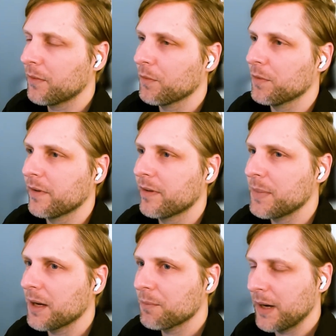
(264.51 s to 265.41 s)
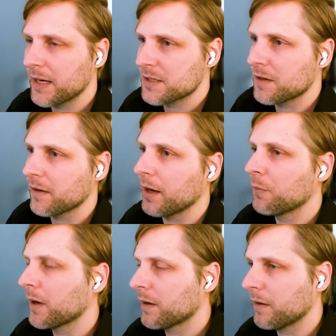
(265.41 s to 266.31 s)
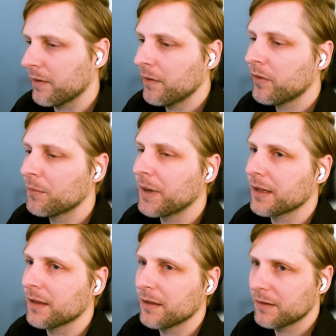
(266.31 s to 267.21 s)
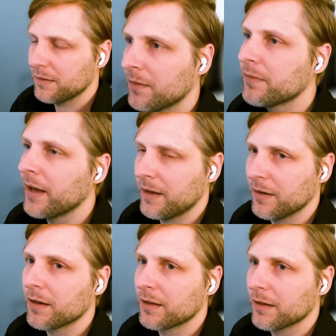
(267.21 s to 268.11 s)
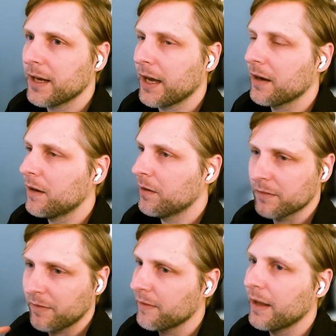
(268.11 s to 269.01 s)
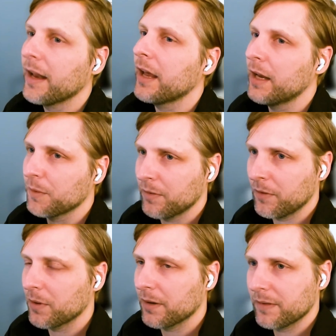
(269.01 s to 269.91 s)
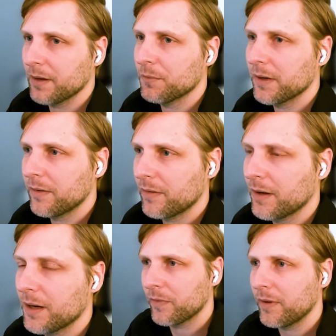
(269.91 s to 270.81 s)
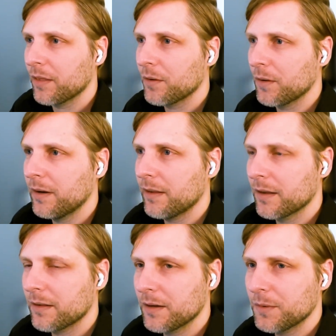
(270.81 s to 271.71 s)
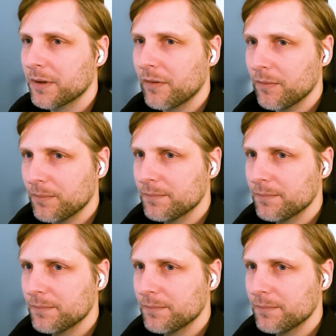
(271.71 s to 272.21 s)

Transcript: It's all just about making sure that what goes into your model you've taken a good look at, you're not just letting anyone do whatever they want or send through anything that they want.